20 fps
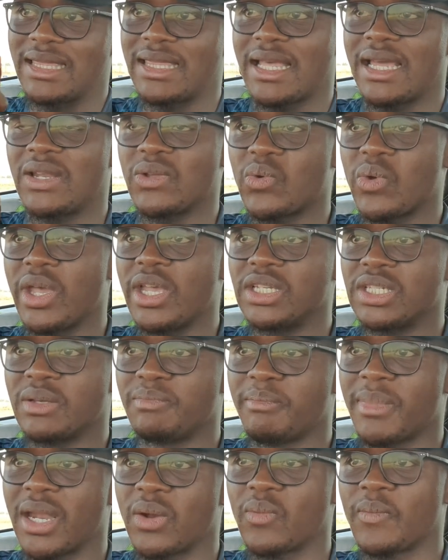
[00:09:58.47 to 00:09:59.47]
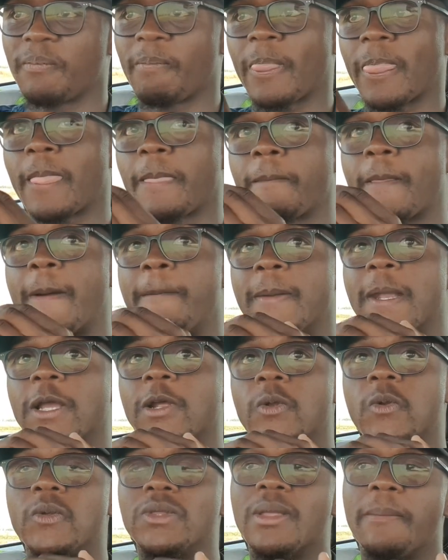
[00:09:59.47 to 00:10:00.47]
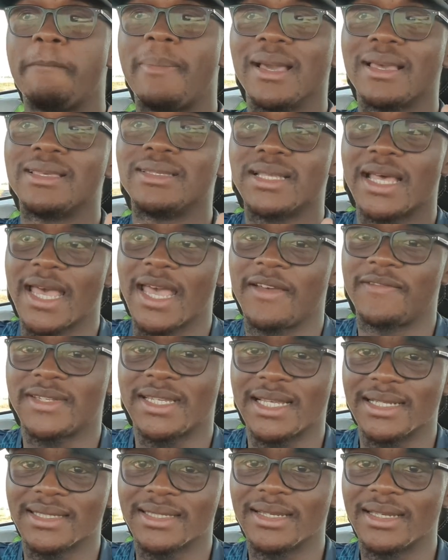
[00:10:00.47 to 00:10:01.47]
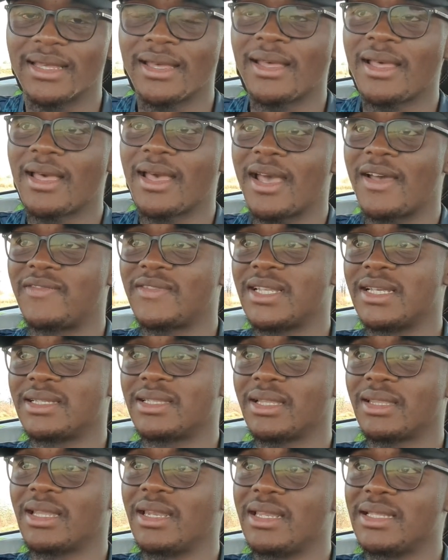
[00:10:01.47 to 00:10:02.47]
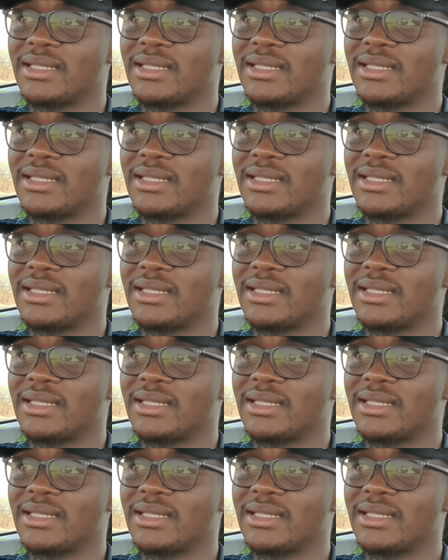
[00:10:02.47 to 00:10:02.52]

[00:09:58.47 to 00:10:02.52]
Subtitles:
that equation, but I'm going to include the bakkies I have tested. I've tested the